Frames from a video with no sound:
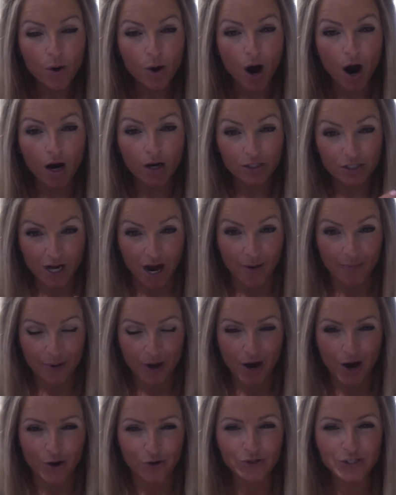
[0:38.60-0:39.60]
our top
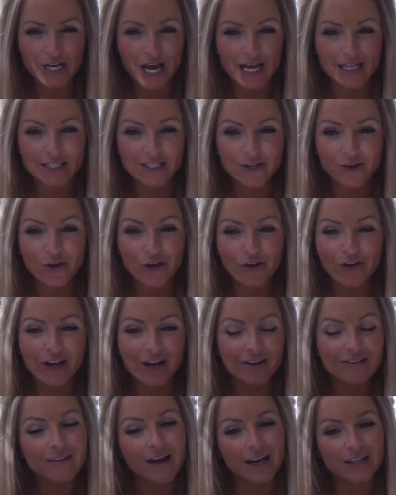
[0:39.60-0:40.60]
coach. And so you'll
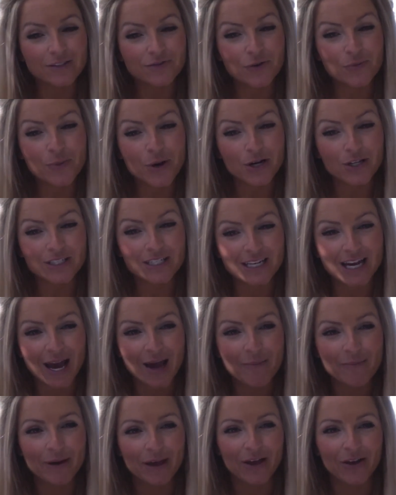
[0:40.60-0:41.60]
hear lots from her
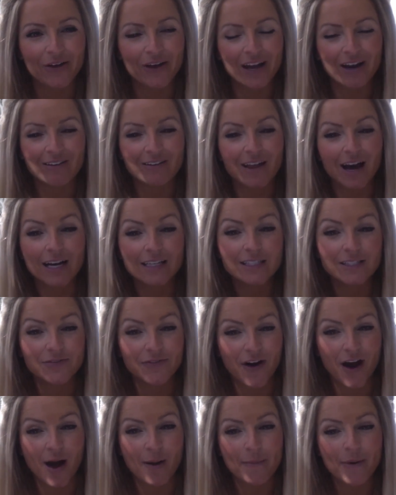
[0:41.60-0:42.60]
tonight, but you'll hear lots
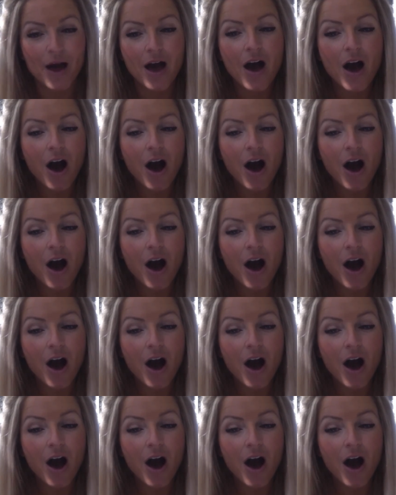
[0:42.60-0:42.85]
from